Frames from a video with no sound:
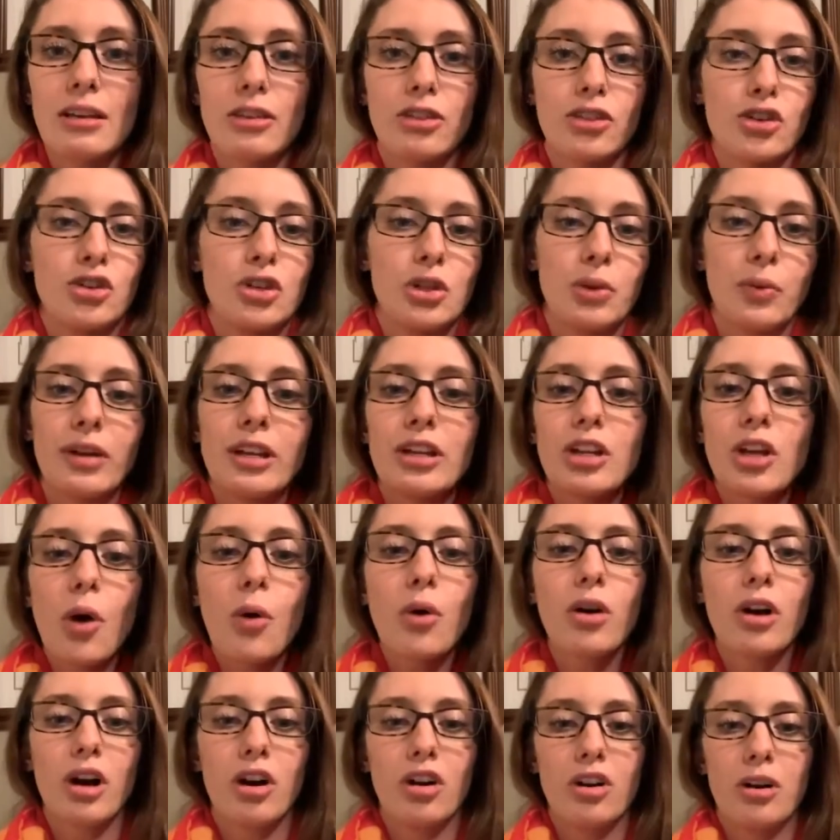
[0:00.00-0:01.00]
or doing
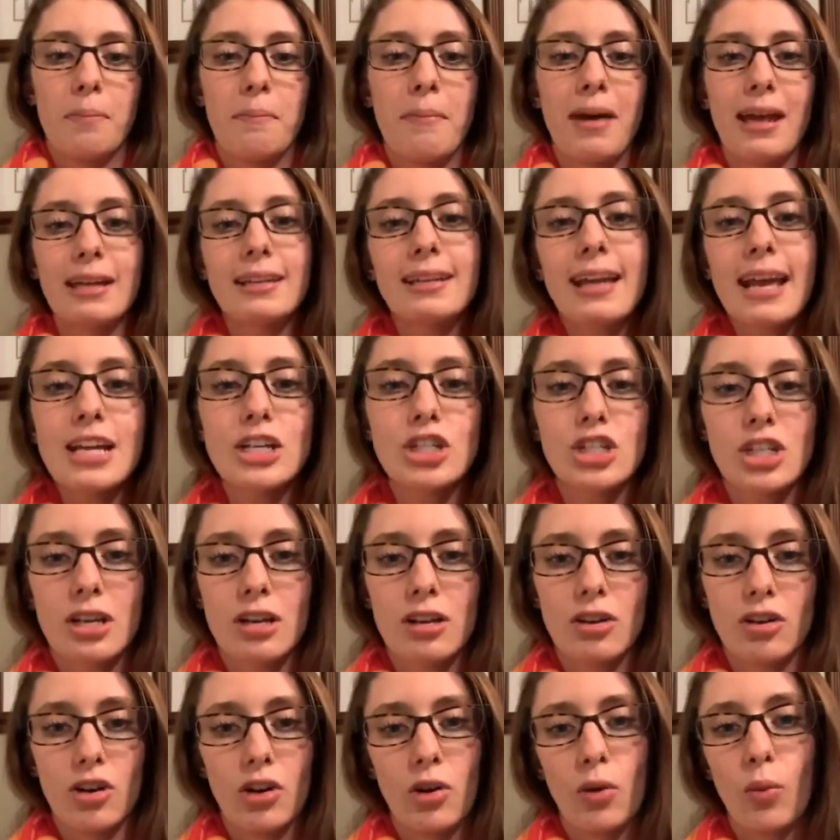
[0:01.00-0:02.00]
yoga or meditation,
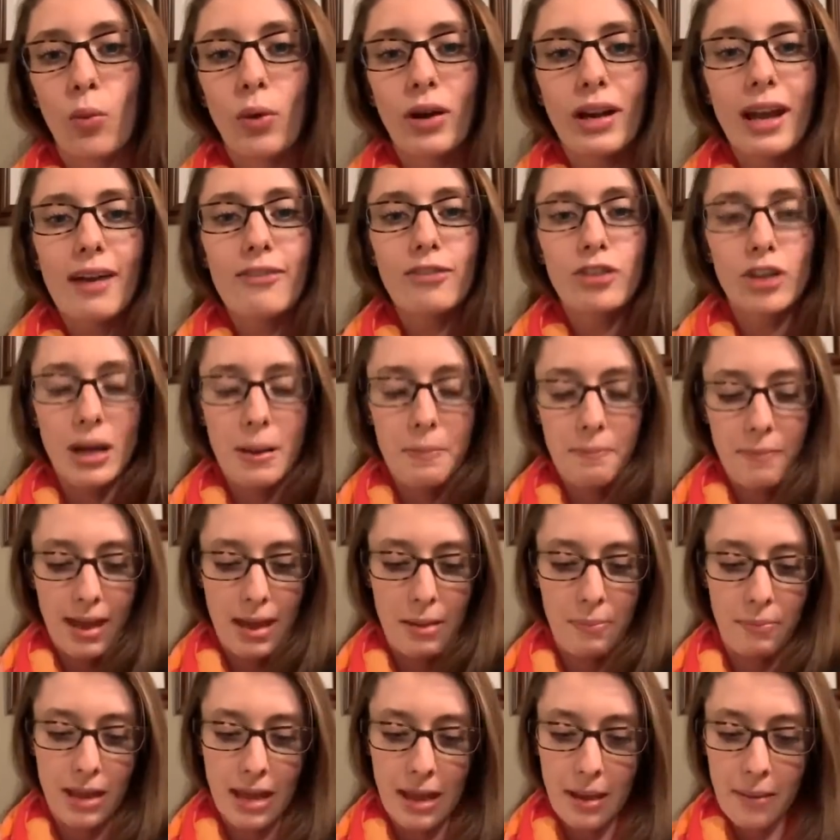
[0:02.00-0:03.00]
or whatever it may
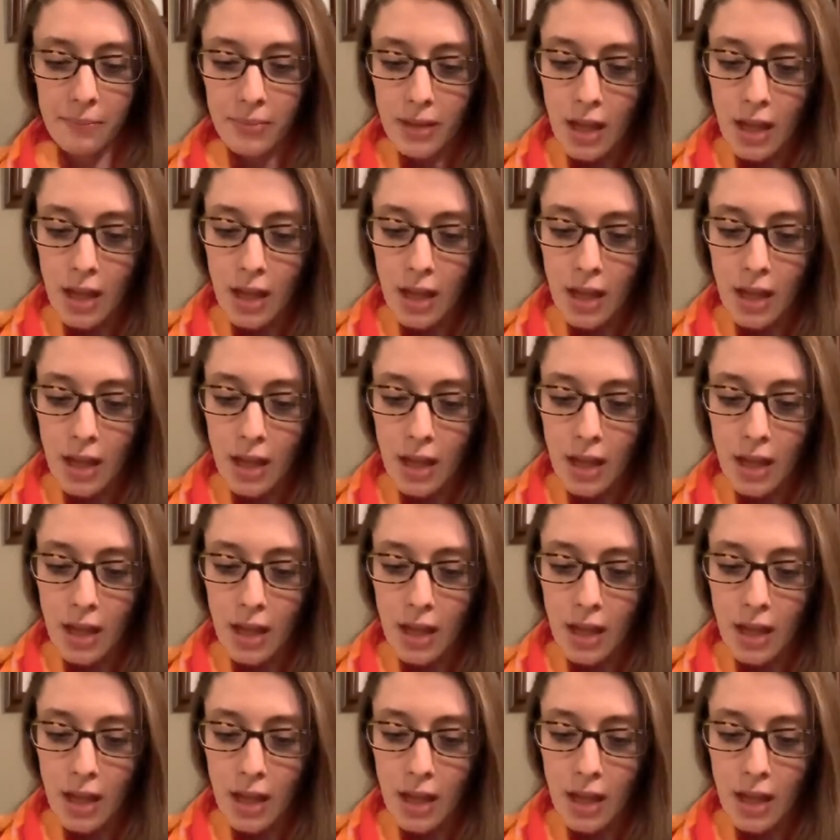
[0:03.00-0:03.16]
be.